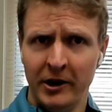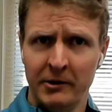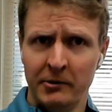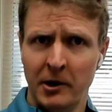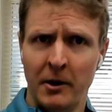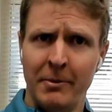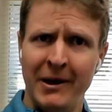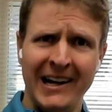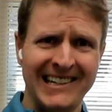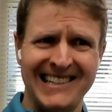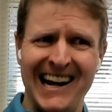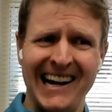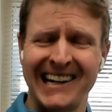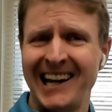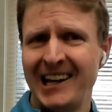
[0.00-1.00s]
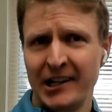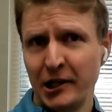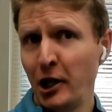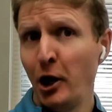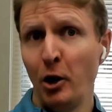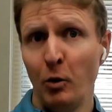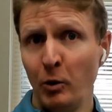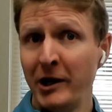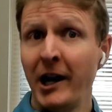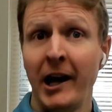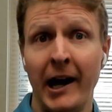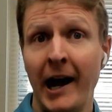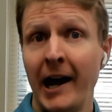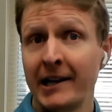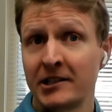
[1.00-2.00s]
And about a decade ago, we
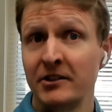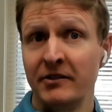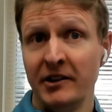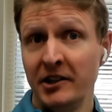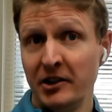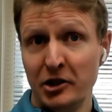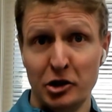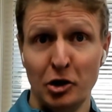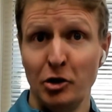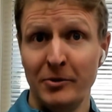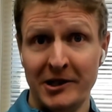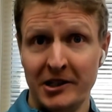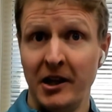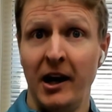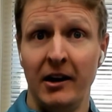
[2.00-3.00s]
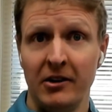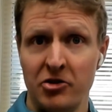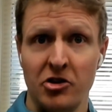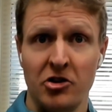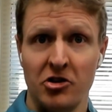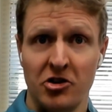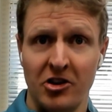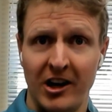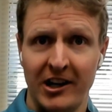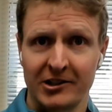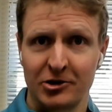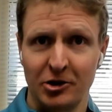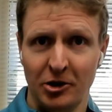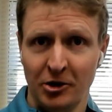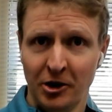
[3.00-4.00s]
got active into the dermatology
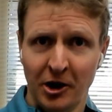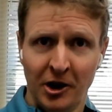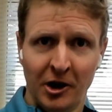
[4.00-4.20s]
sector.